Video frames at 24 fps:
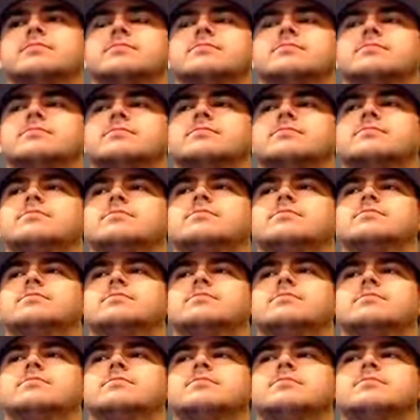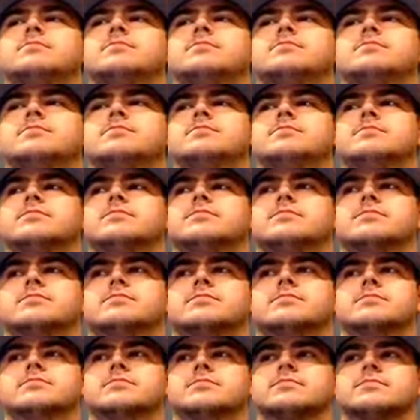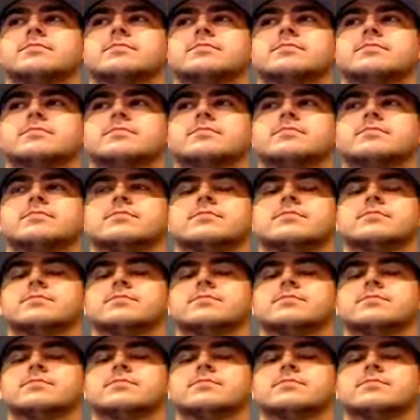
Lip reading: The person shown says nothing.